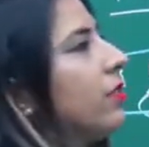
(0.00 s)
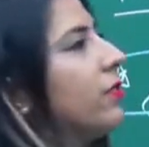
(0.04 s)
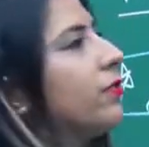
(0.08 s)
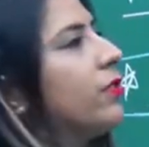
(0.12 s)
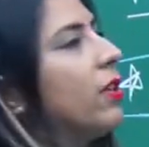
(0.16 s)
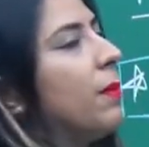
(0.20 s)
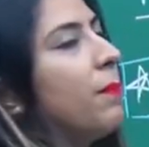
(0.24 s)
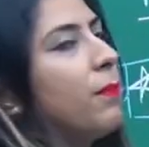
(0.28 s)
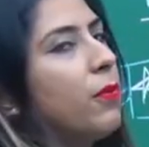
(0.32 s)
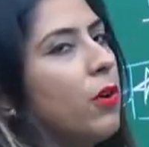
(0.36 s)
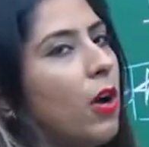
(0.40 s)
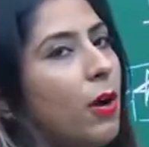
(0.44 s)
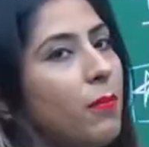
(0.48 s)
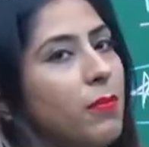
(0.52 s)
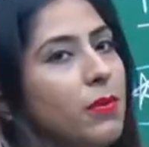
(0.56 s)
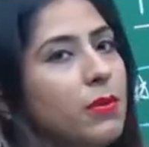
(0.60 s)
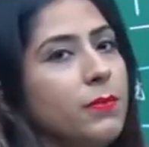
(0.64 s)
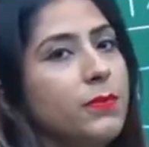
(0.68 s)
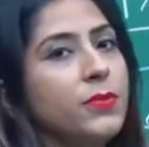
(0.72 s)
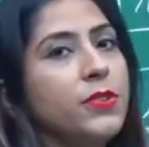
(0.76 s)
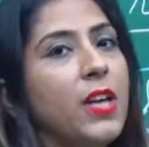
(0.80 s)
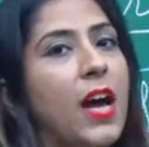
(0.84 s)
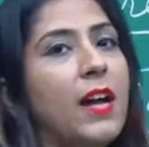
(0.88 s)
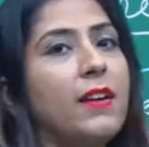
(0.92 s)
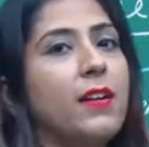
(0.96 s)
of some
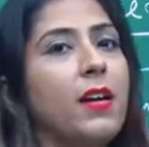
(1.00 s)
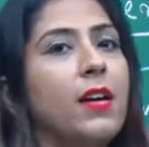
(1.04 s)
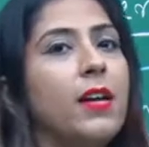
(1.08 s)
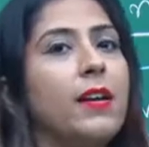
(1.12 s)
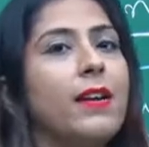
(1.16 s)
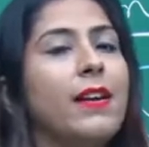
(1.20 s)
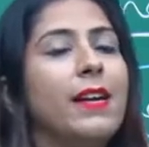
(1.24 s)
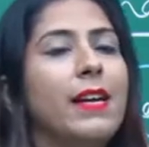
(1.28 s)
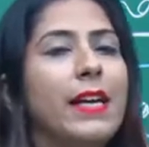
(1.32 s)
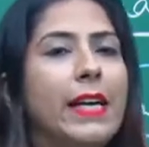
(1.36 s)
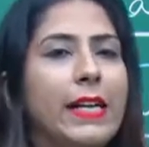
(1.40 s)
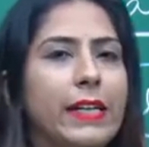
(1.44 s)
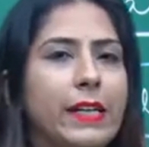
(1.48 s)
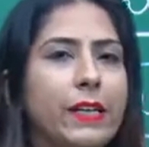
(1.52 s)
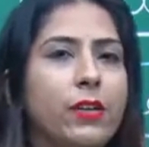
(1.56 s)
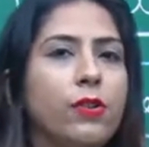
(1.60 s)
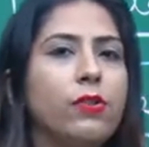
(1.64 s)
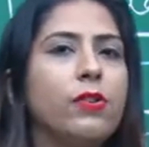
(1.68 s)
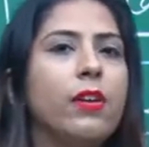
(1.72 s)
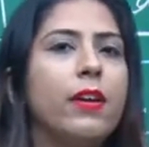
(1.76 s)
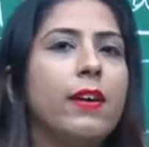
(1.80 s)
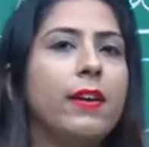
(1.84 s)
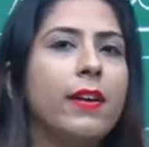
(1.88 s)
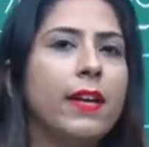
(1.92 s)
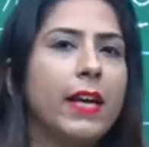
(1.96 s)
problems that are related to
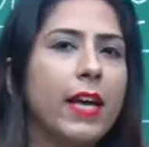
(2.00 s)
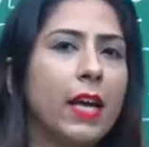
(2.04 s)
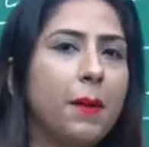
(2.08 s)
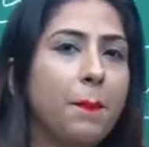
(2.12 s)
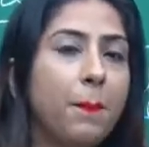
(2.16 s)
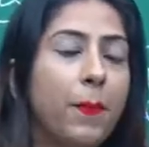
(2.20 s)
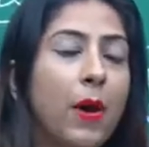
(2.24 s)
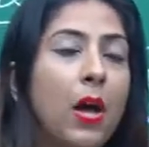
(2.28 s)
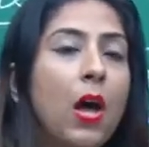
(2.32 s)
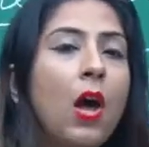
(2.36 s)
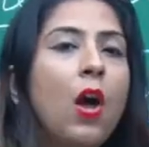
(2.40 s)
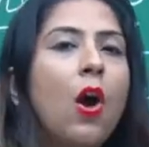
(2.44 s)
the rape,